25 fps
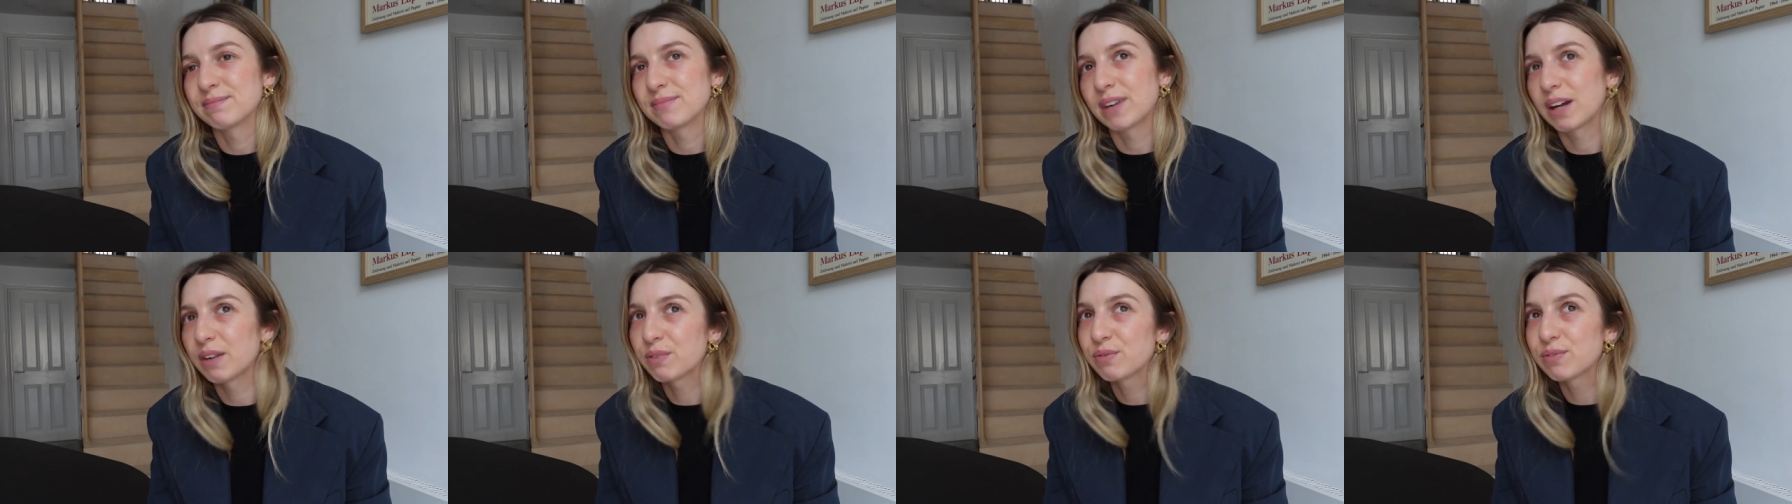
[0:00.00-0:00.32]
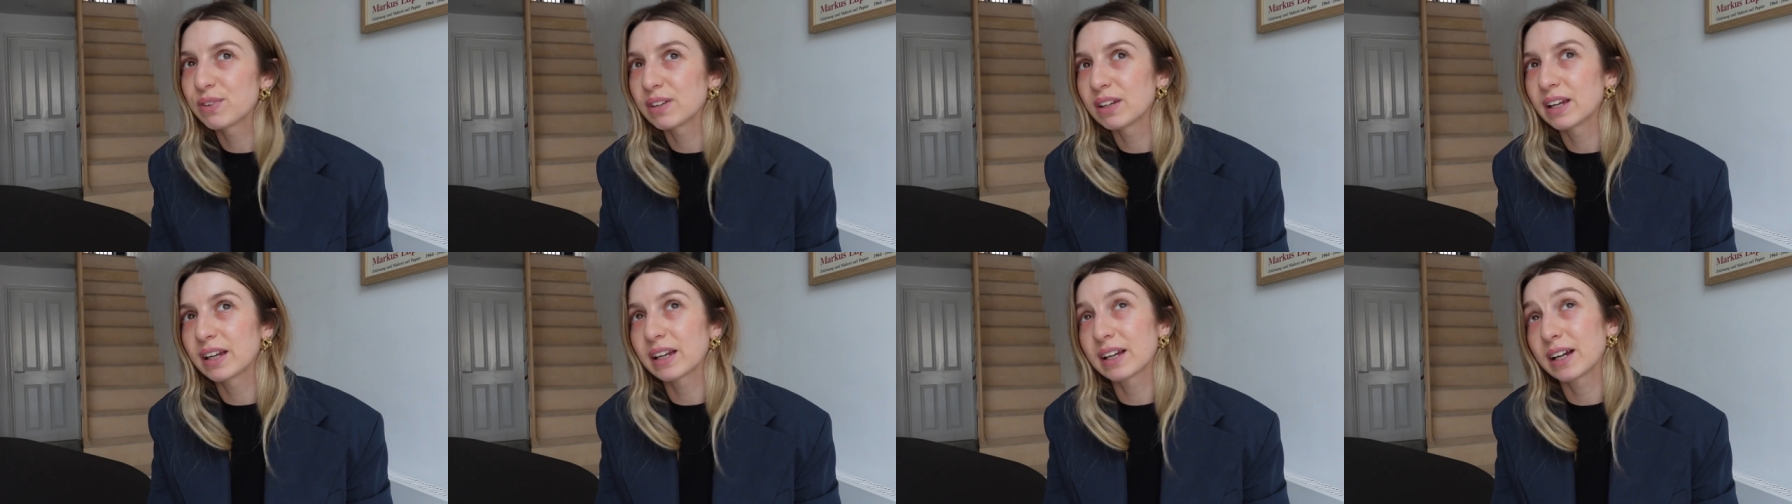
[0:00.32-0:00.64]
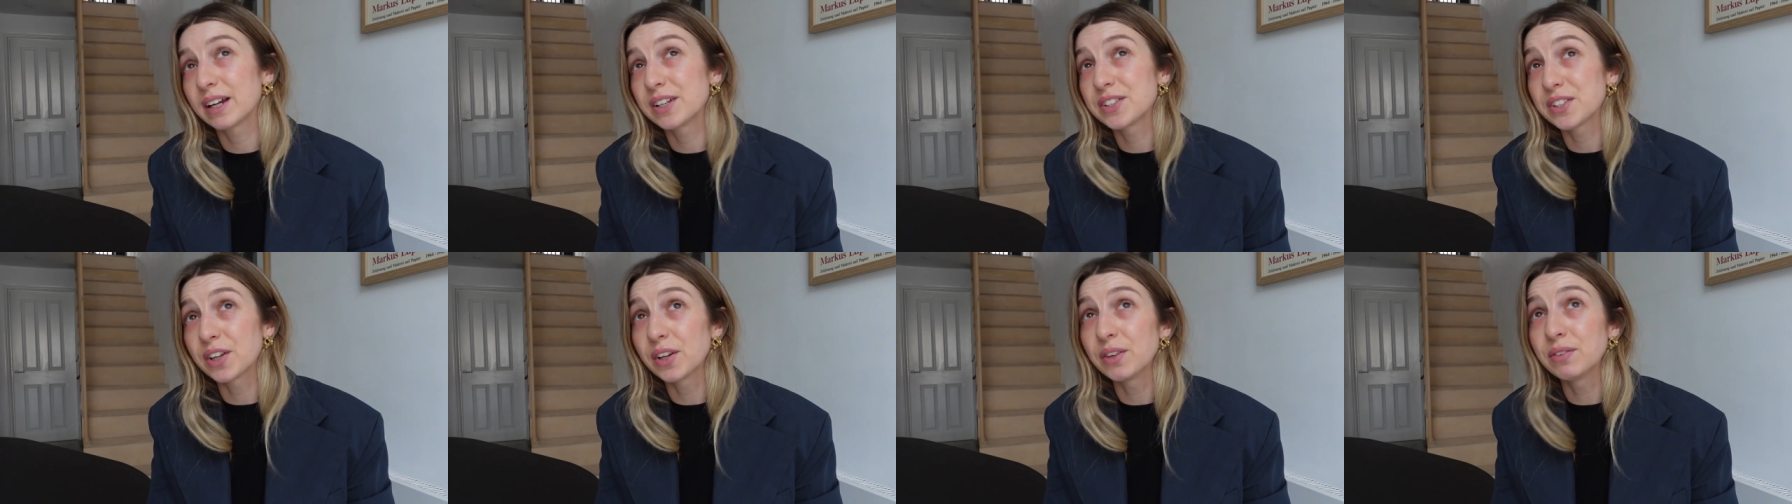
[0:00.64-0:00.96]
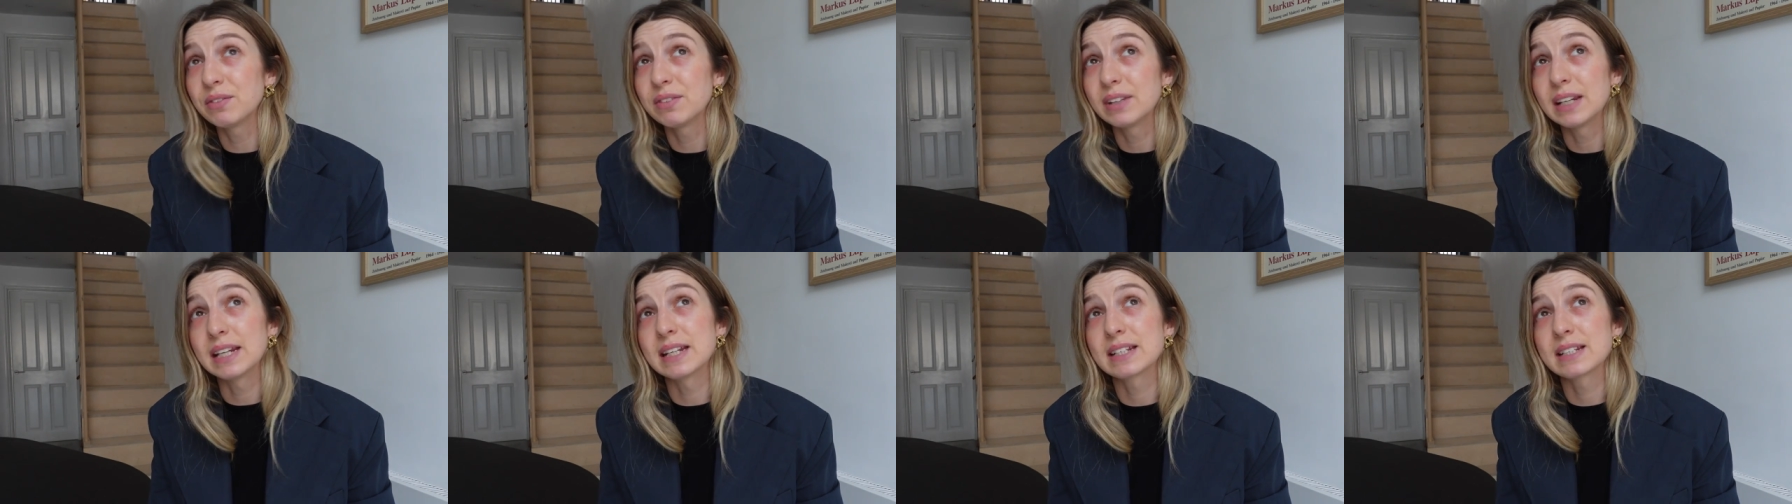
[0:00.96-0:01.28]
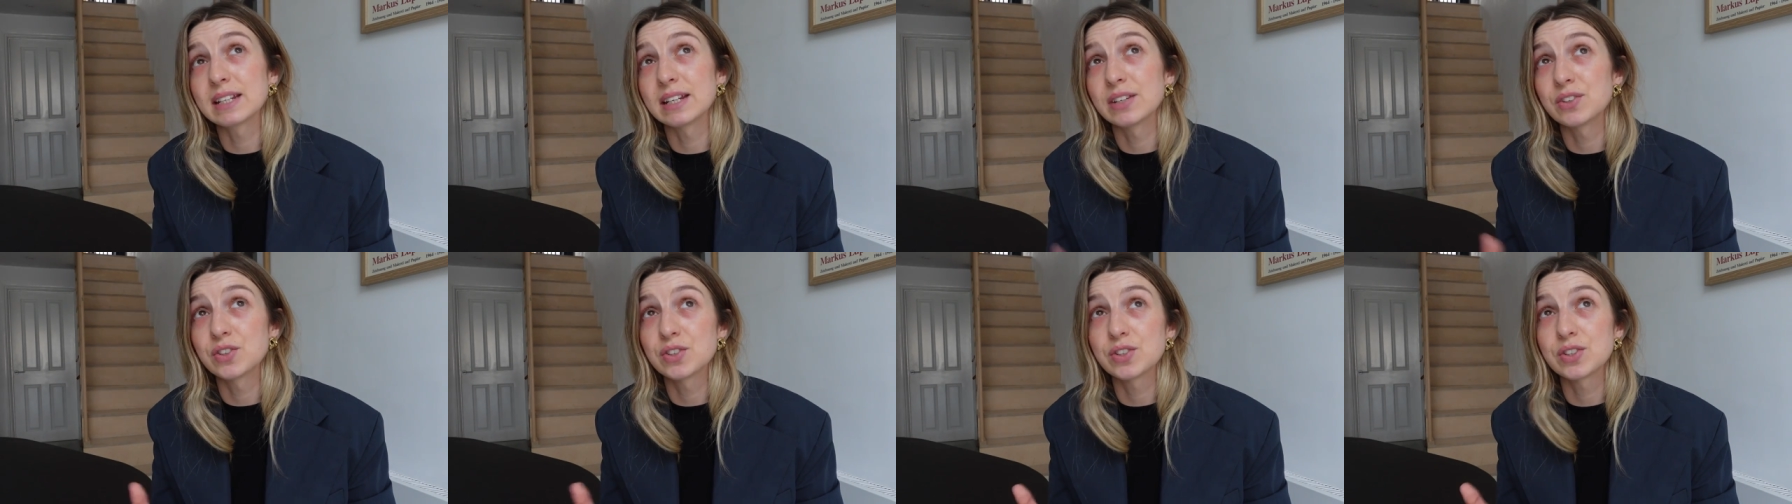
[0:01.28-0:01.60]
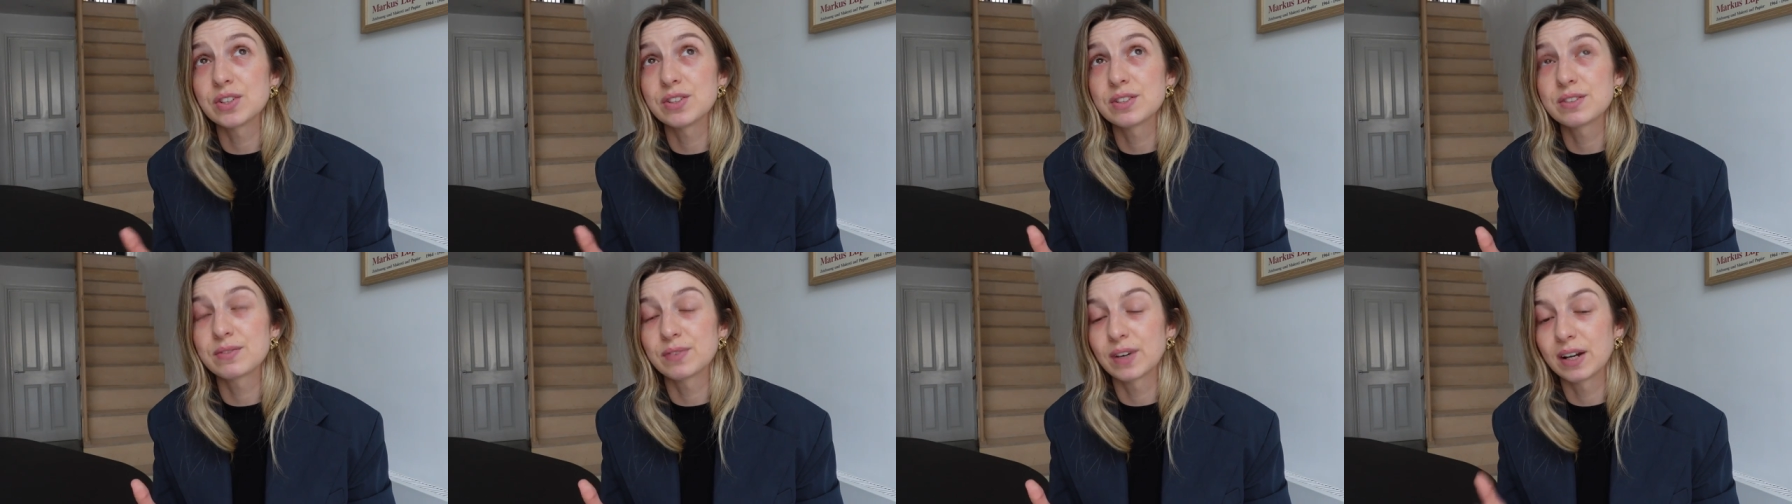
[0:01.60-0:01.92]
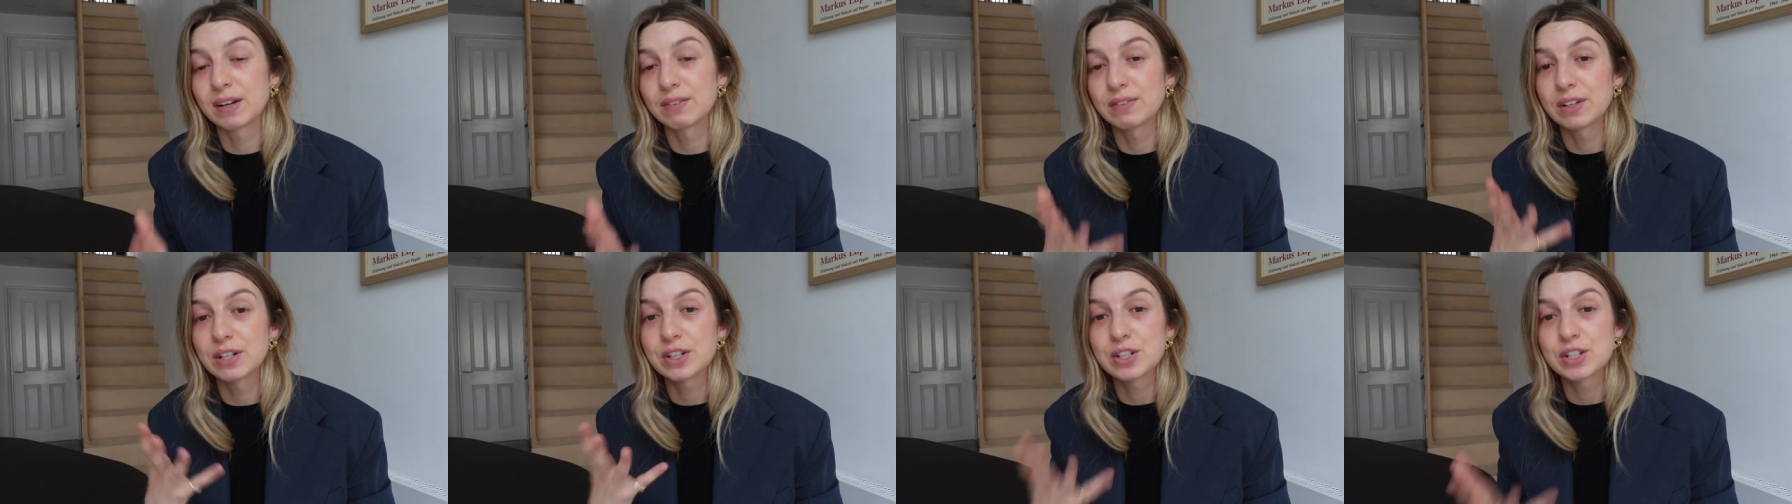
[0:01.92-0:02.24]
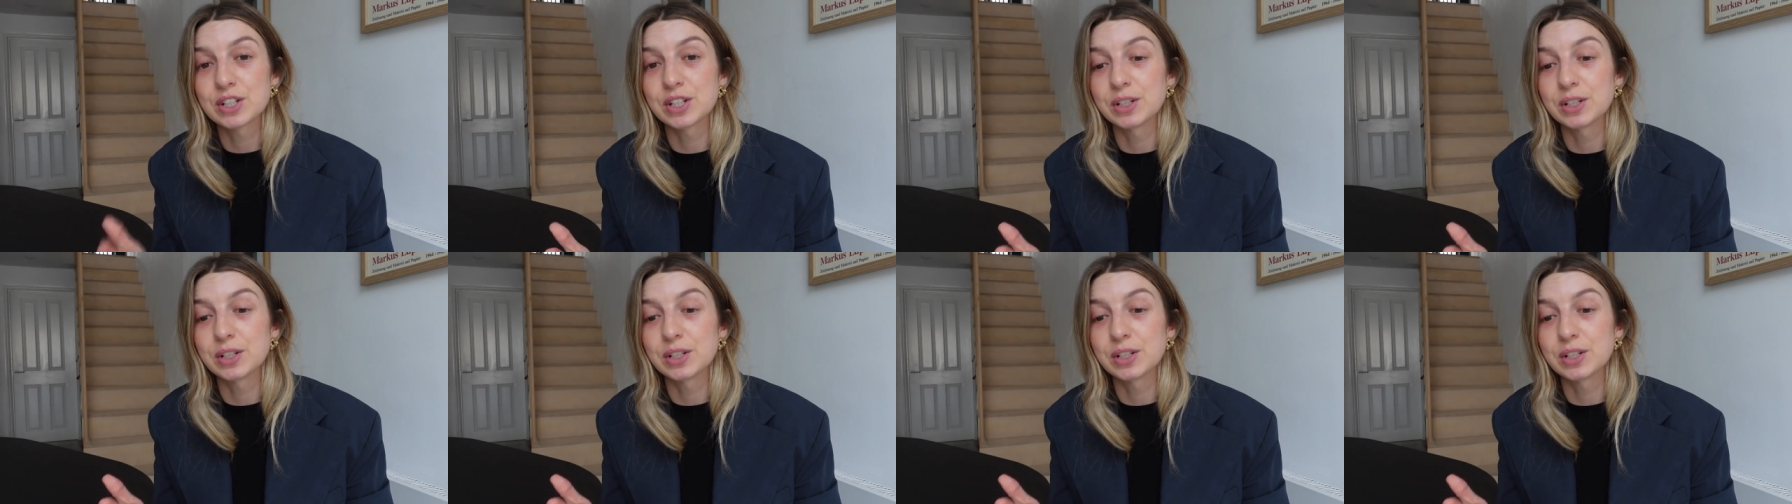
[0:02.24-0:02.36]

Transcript: I feel like I don't need to introduce Farfetch